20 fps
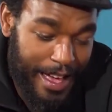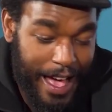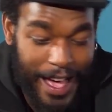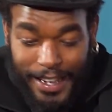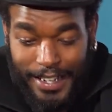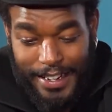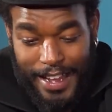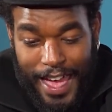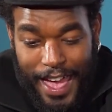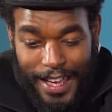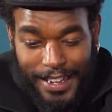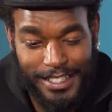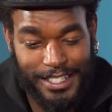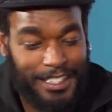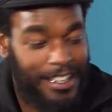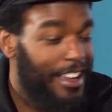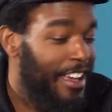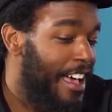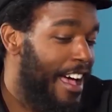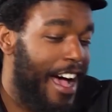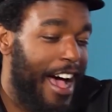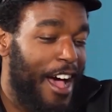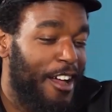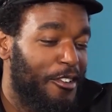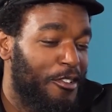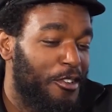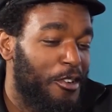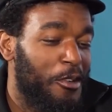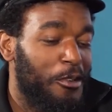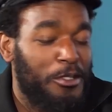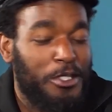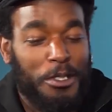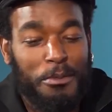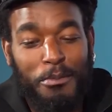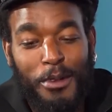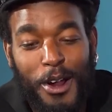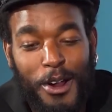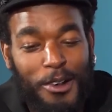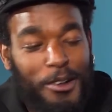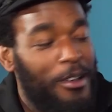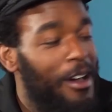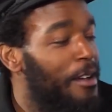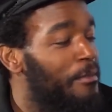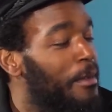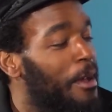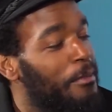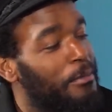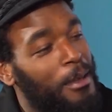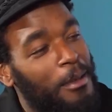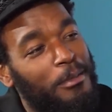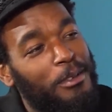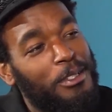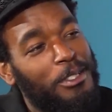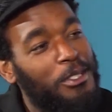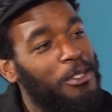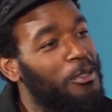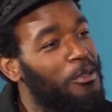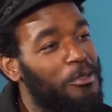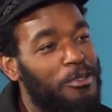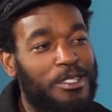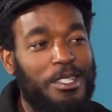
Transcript: I can act. I don't know, tomorrow I may be able to do